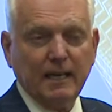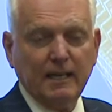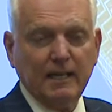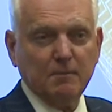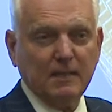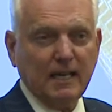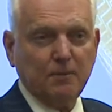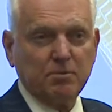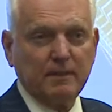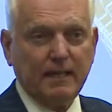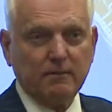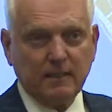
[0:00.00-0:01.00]
I am and how
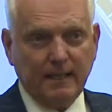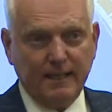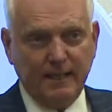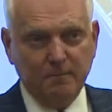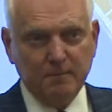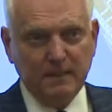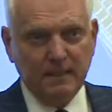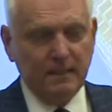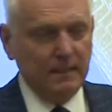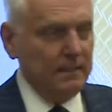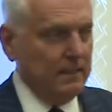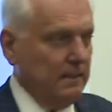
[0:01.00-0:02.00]
proud I am
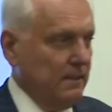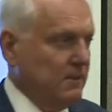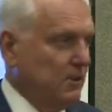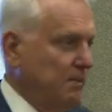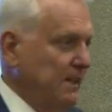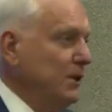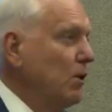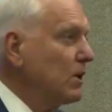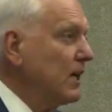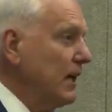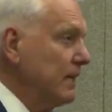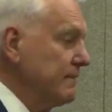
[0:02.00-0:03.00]
to be your
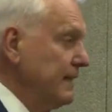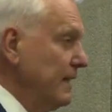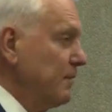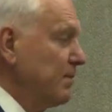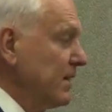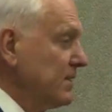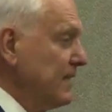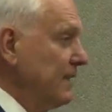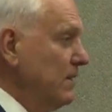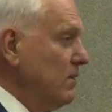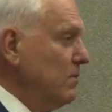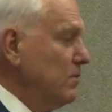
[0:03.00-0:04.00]
colleague, because I
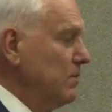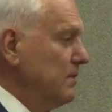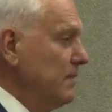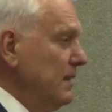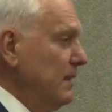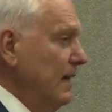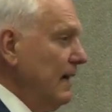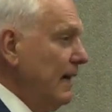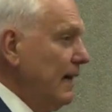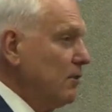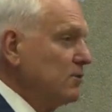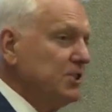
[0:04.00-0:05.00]
know
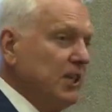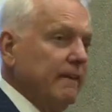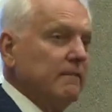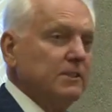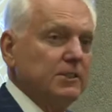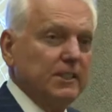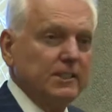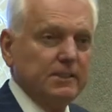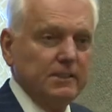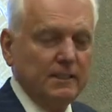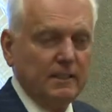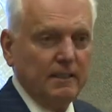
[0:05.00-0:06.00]
how challenging
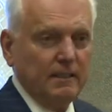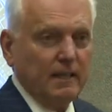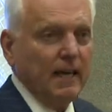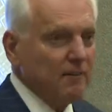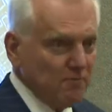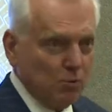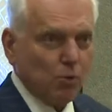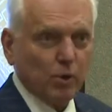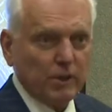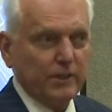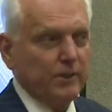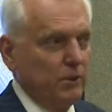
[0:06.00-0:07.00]
and
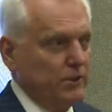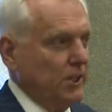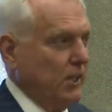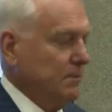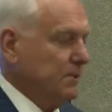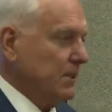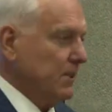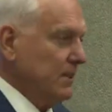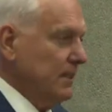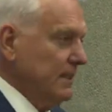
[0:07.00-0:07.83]
rewarding your jobs are.